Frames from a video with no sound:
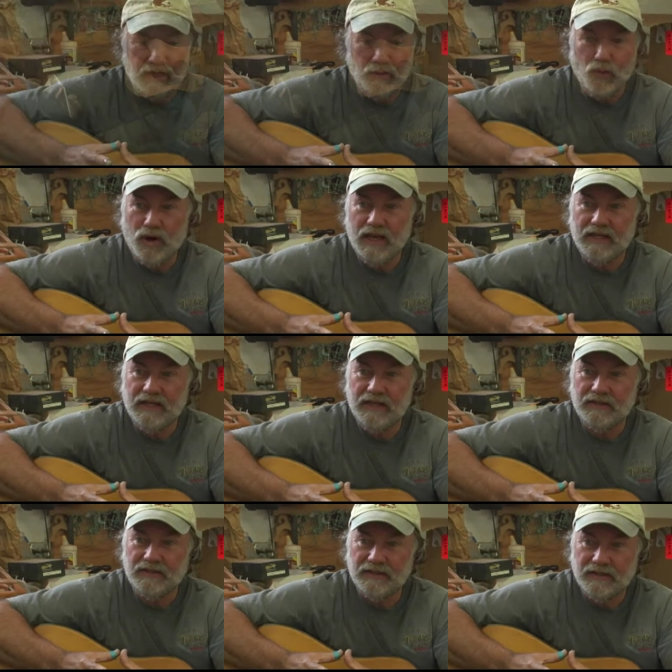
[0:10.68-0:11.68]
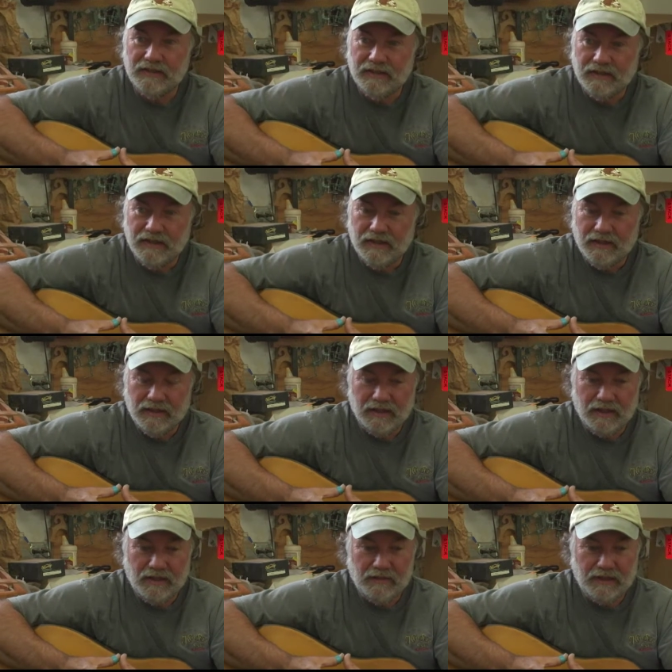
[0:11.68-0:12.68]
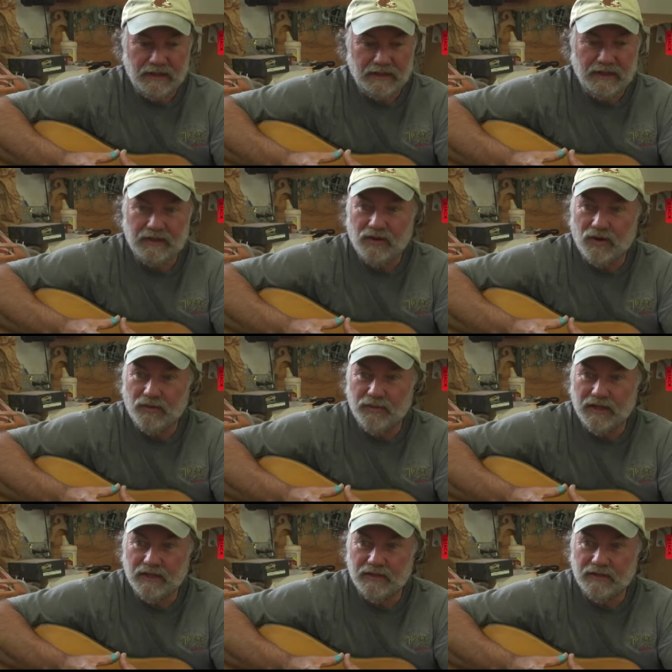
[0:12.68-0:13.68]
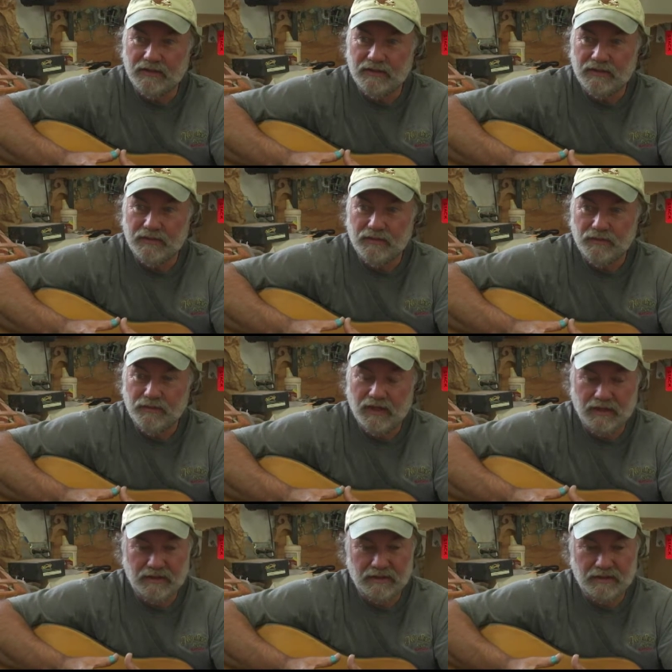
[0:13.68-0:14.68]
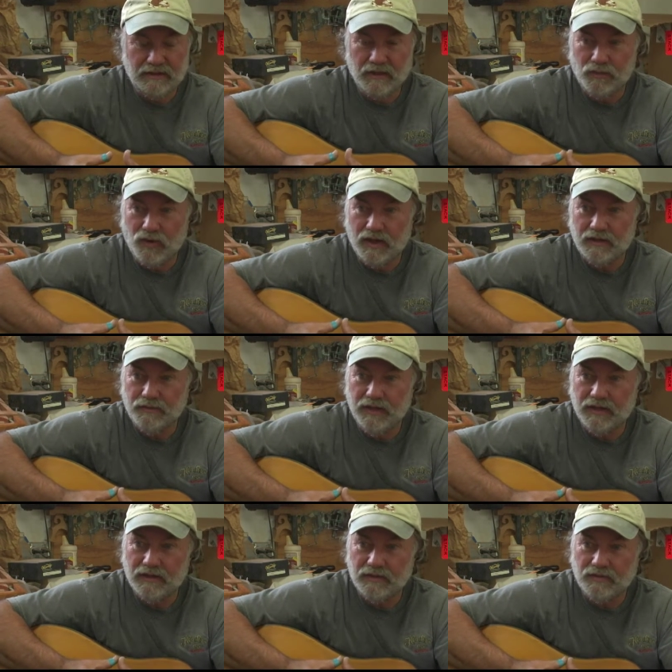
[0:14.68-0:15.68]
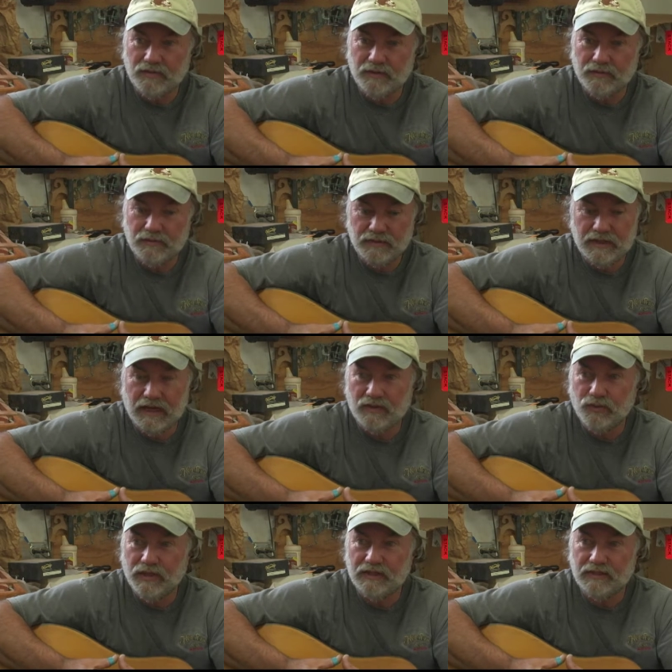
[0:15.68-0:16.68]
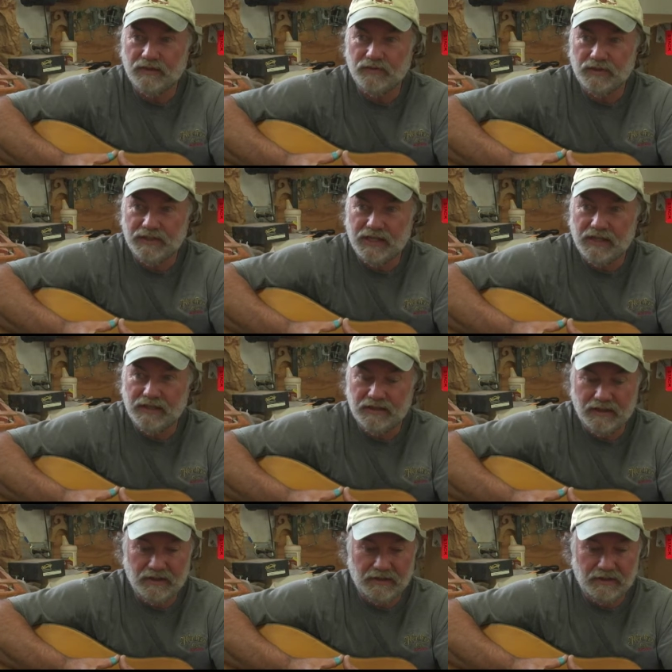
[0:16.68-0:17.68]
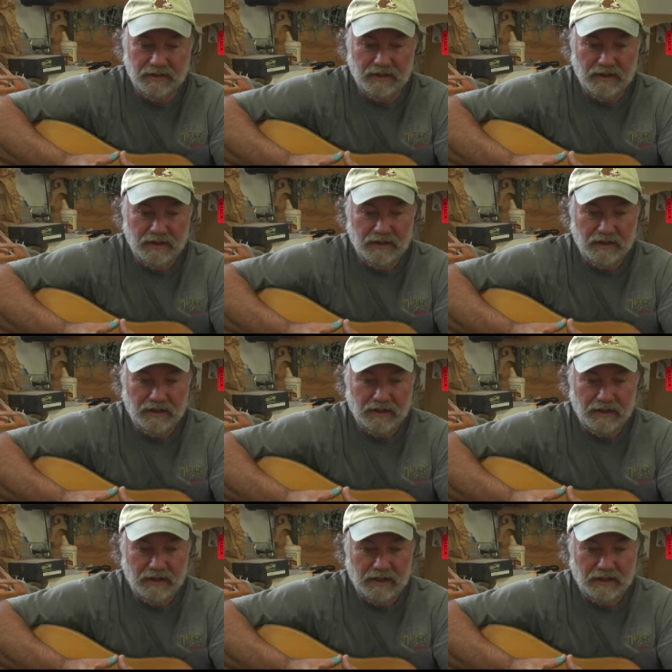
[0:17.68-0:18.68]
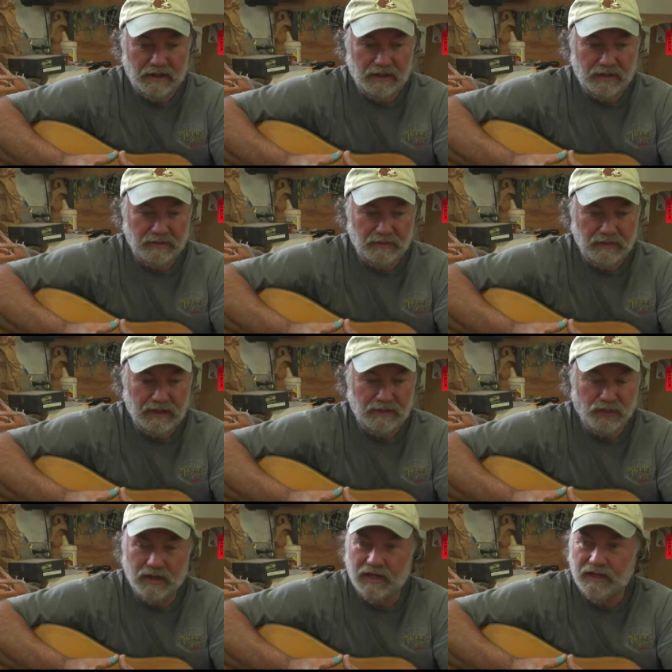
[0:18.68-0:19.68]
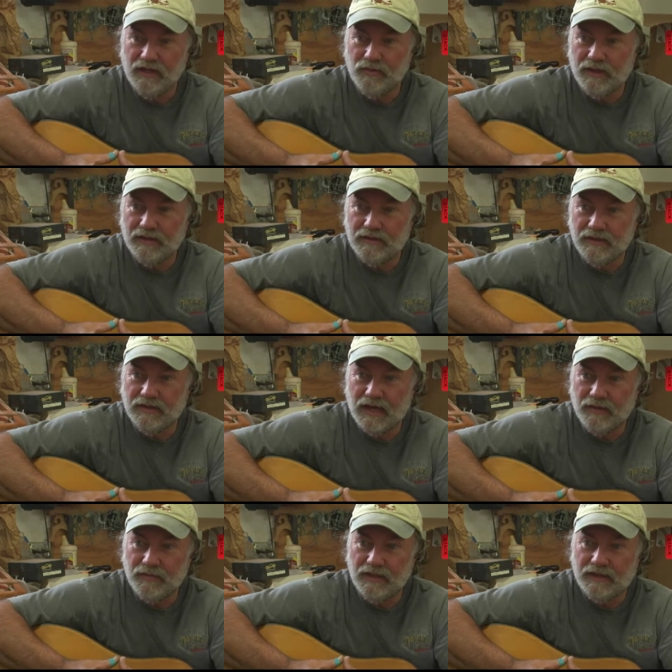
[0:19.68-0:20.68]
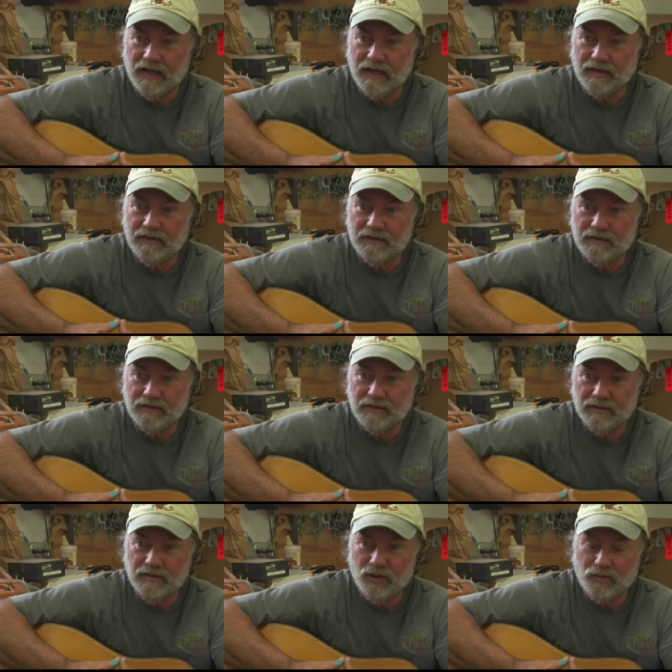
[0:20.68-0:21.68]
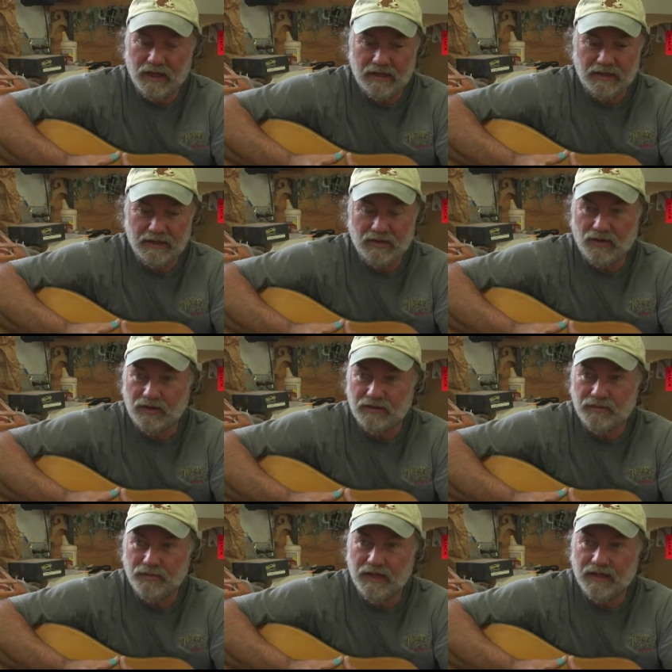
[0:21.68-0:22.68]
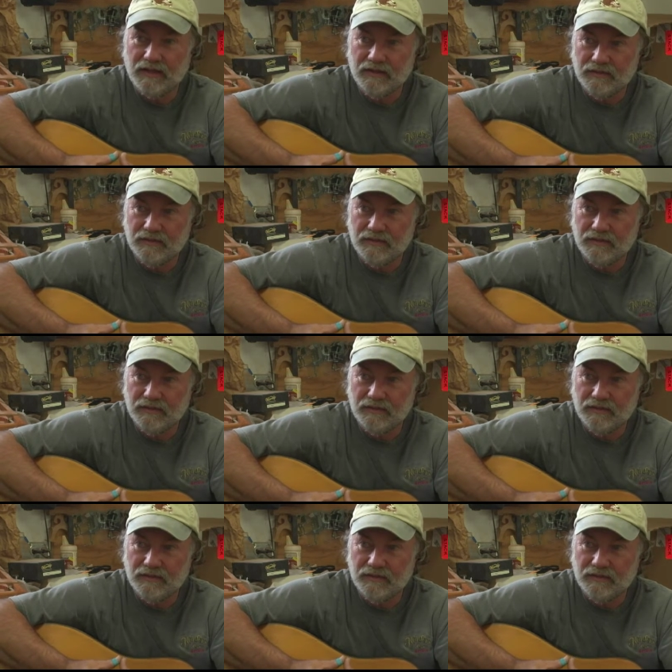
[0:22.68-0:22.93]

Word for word: I'm Wayne Henderson. I'm a guitar builder and, and somewhat picker from southwestern Virginia here. And uh, that's what I do most of the time these days is you know make guitars and pick.